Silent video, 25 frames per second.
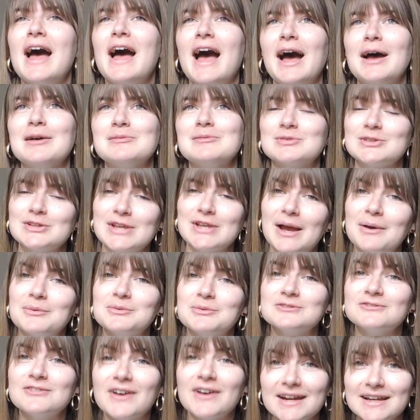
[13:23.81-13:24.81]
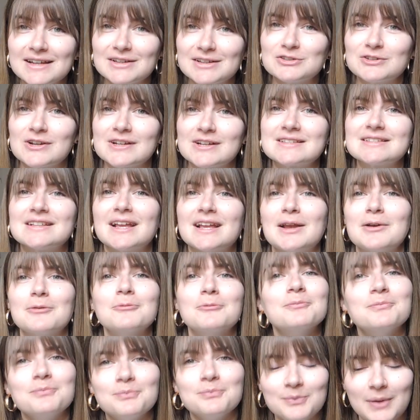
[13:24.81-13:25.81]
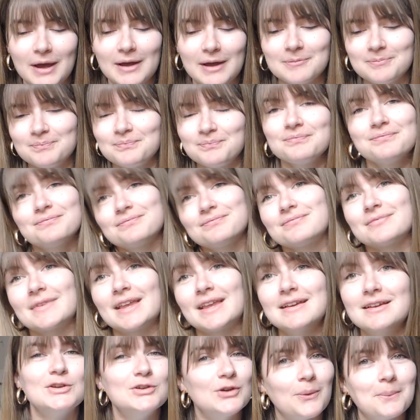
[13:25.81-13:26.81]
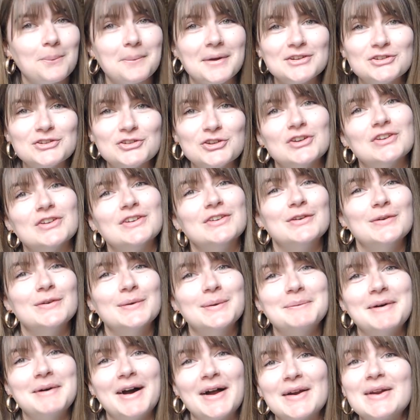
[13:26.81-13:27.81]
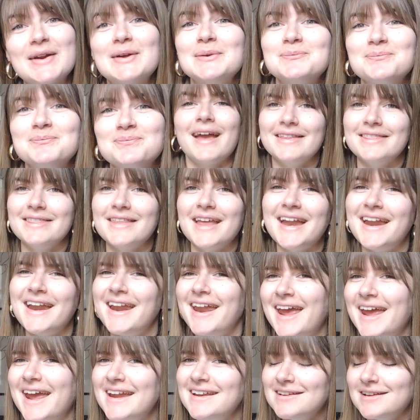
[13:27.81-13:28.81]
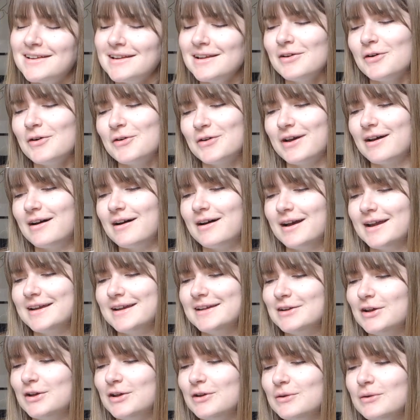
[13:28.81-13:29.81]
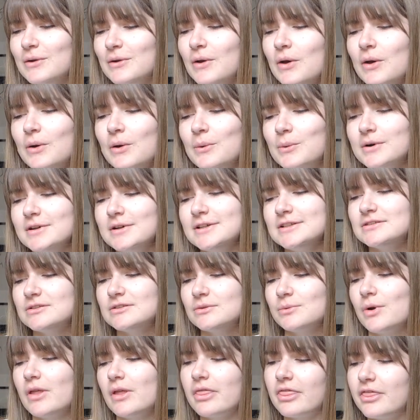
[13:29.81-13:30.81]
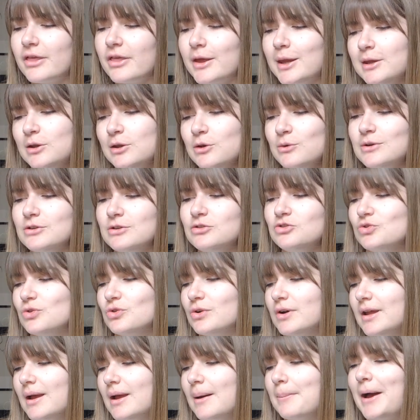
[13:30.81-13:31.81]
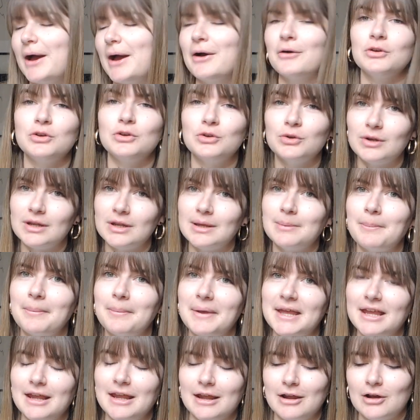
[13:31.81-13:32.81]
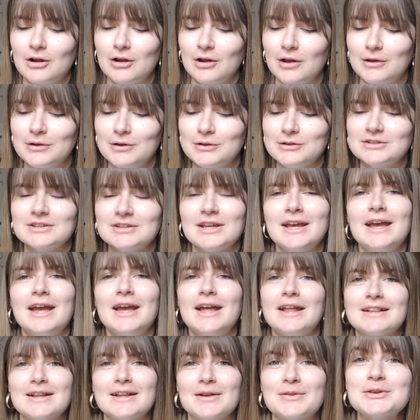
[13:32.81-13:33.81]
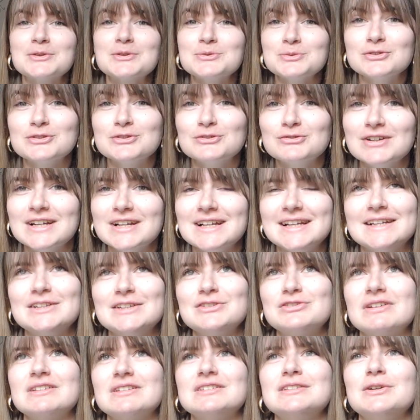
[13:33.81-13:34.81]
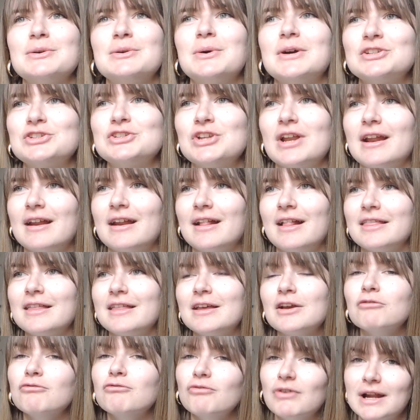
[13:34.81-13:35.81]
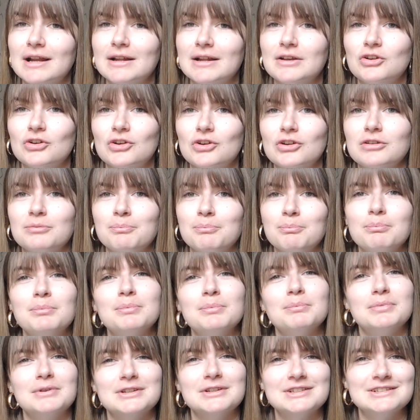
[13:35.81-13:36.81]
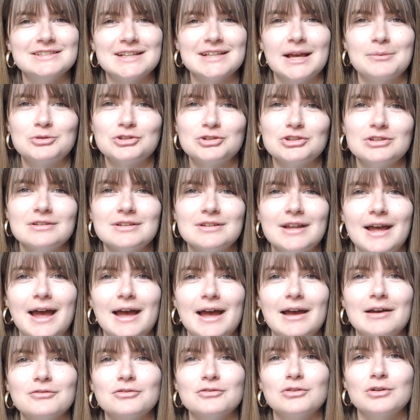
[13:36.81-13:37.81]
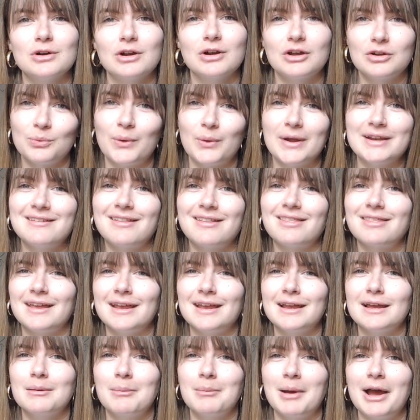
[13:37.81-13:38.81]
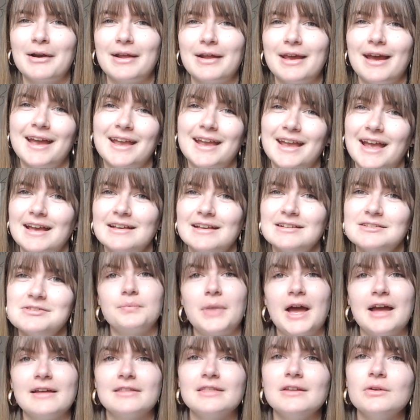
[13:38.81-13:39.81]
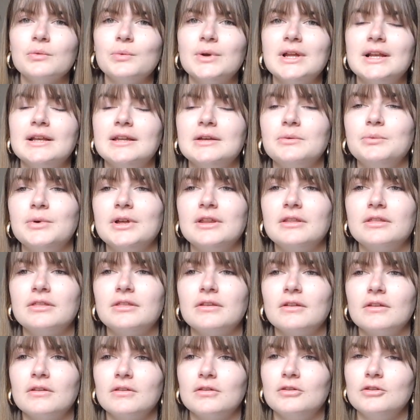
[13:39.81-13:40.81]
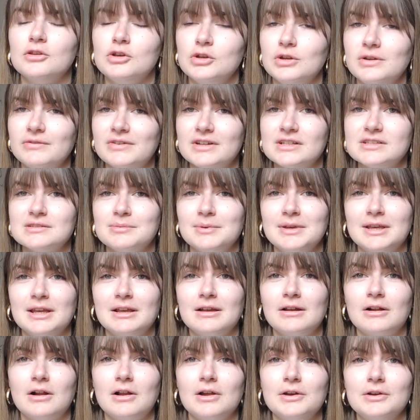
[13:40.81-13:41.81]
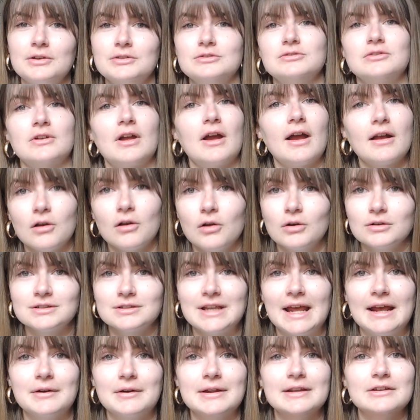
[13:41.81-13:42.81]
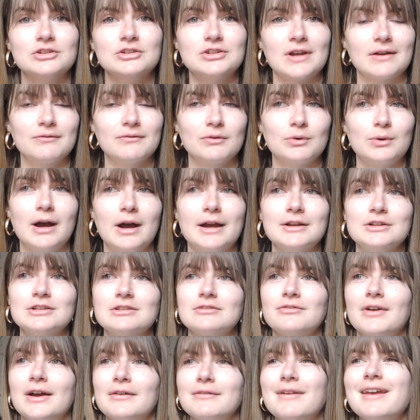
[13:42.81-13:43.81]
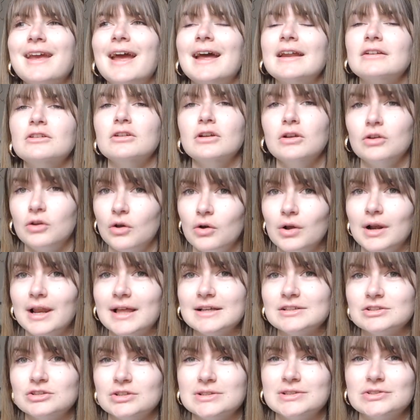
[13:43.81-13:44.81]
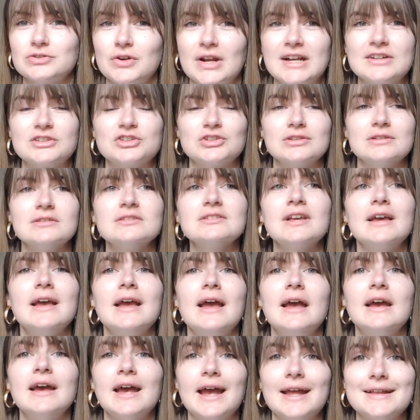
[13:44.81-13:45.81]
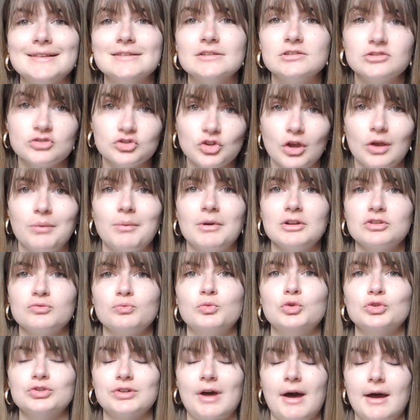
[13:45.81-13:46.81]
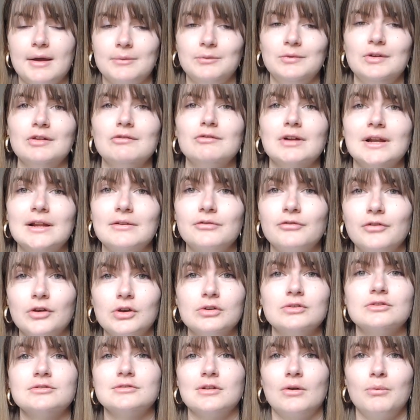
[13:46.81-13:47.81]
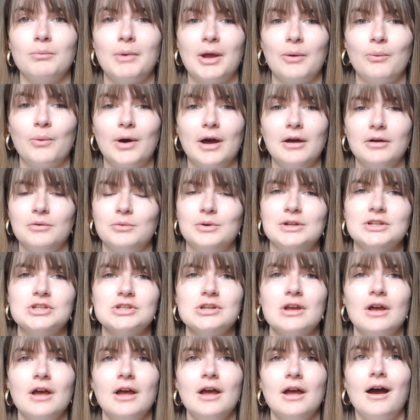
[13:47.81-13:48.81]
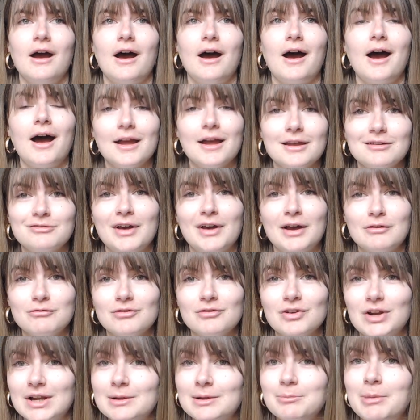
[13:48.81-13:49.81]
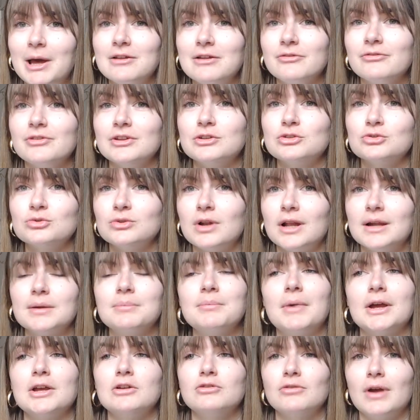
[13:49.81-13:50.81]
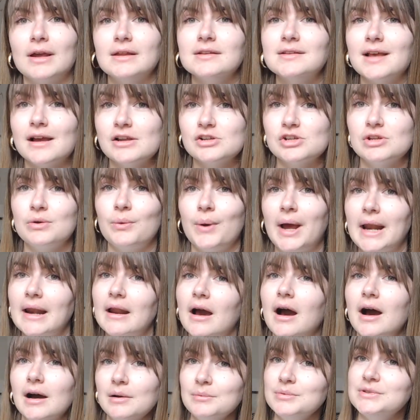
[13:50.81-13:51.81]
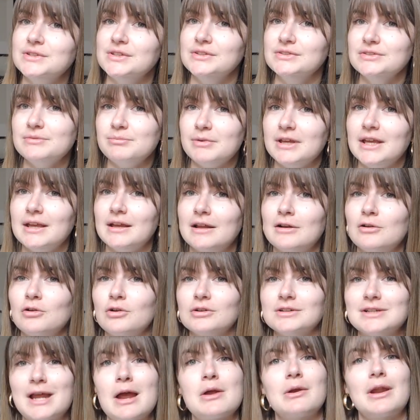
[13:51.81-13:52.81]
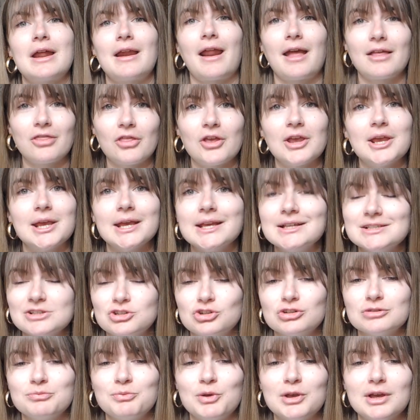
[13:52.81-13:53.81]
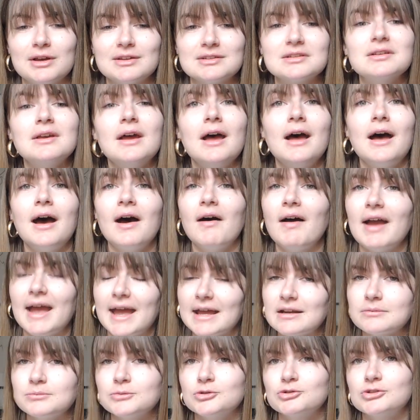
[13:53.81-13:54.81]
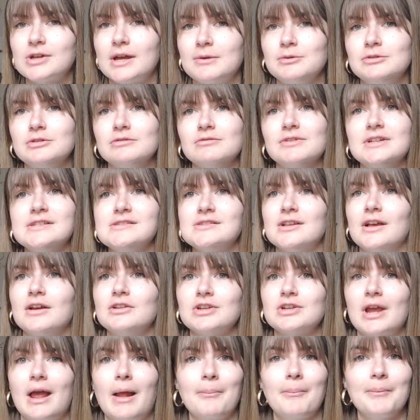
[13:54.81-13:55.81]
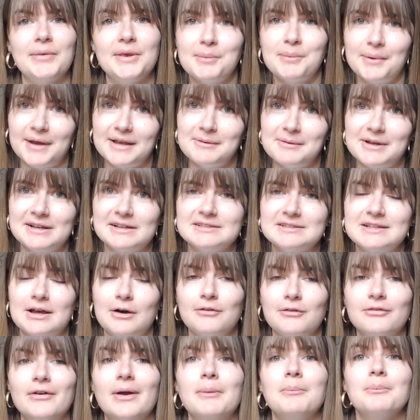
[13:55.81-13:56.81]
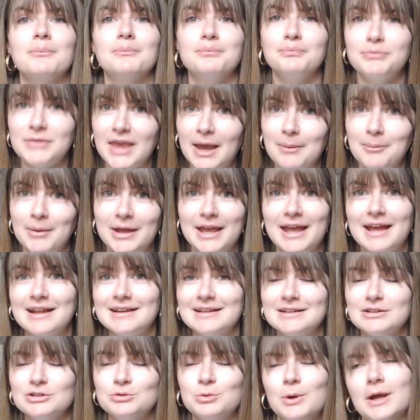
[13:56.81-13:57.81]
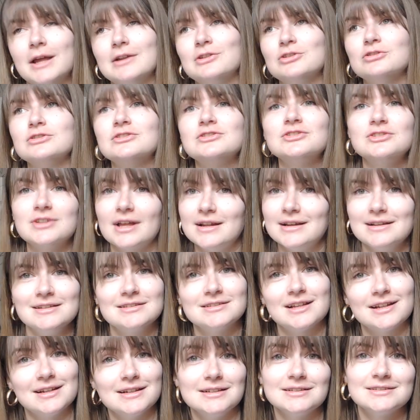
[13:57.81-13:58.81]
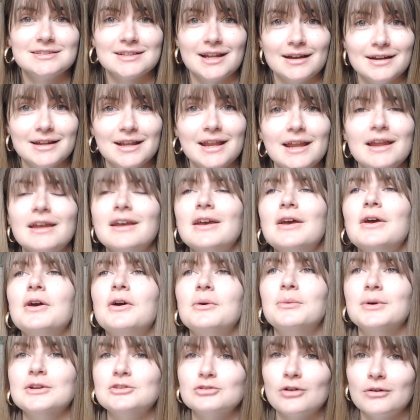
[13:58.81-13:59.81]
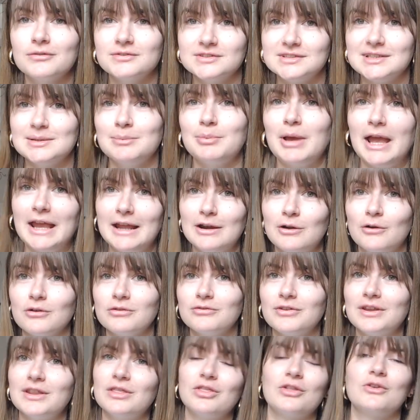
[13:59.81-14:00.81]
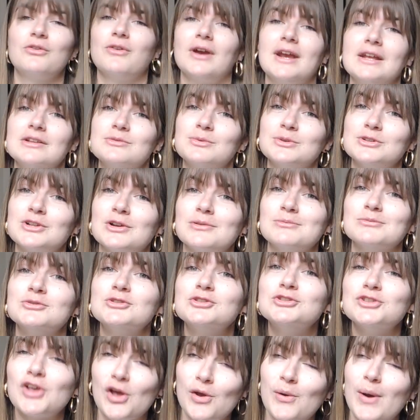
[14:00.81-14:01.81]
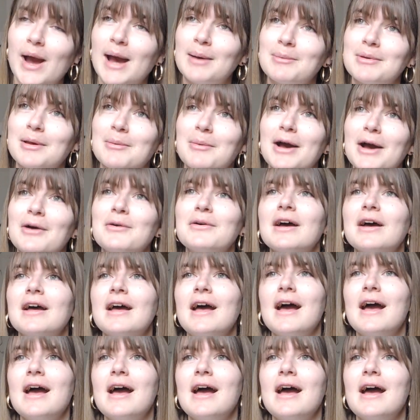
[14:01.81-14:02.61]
So yeah, it was very interesting, but not much you can do about it. And then ending on a high note, what is the one thing you enjoy about uni being closed? Now this was a really interesting question, and I think a really good perception to have, or a good way to think about it, I guess. But I think weirdly, with the university being closed, lockdown in general, I just found I had a lot less distractions and so much more time to really focus on my work, which I found really beneficial. Like my grades actually went up since being in lockdown, and I think it is just because I had more time to research and be by myself and get my head into it and just study, which obviously paid off in the grades, which I'm so happy about.